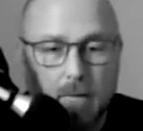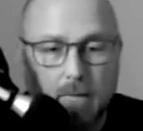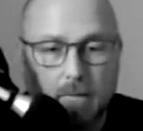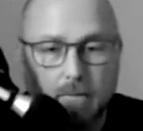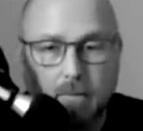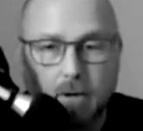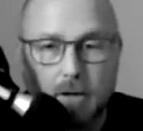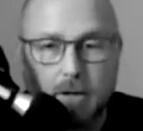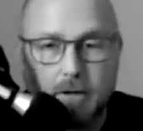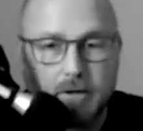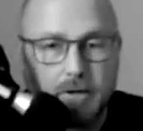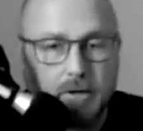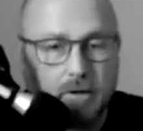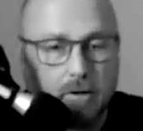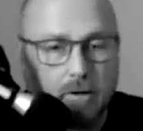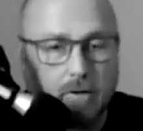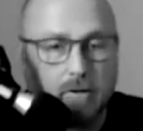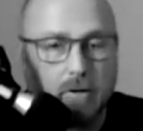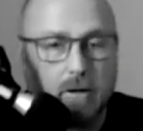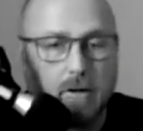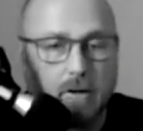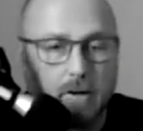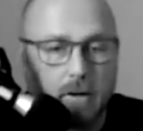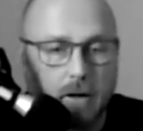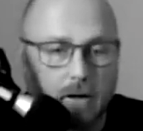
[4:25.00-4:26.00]
but it's
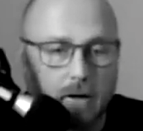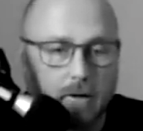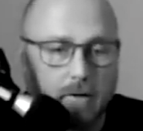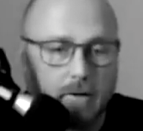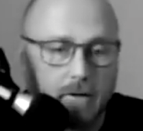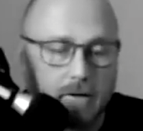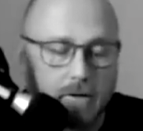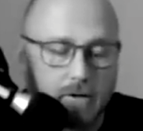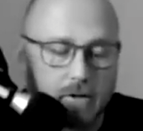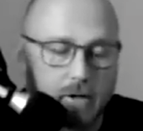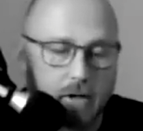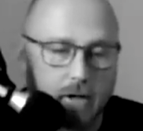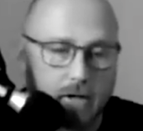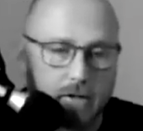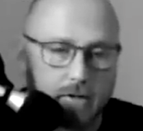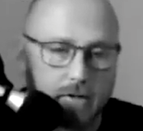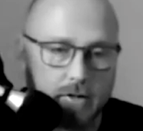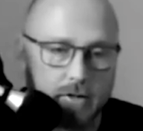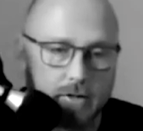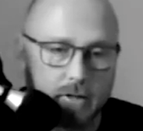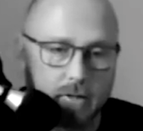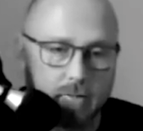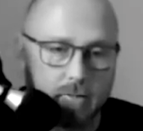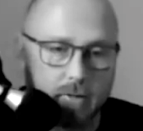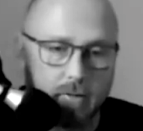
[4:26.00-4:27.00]
certainly a lot of the
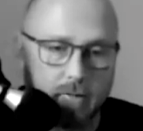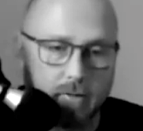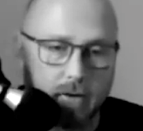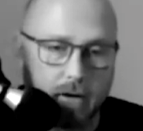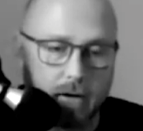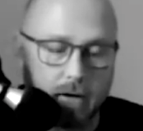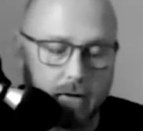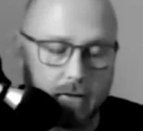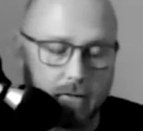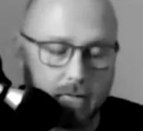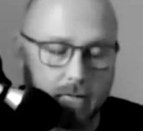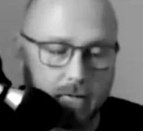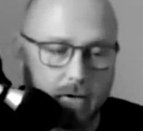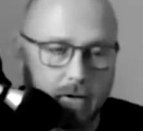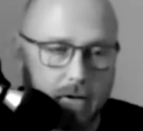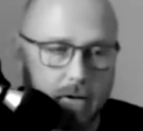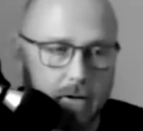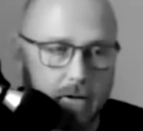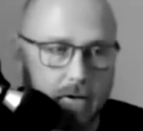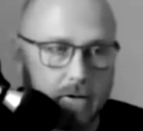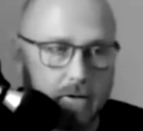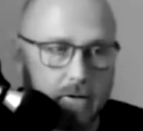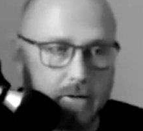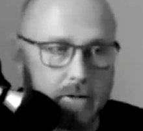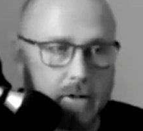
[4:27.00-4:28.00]
discussions that we've had over the
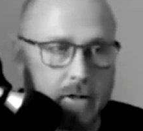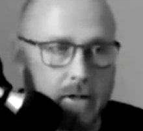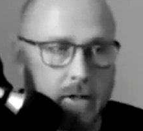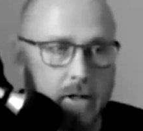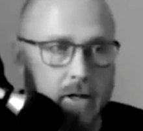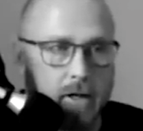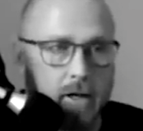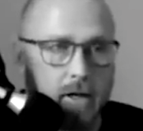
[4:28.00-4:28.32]
years.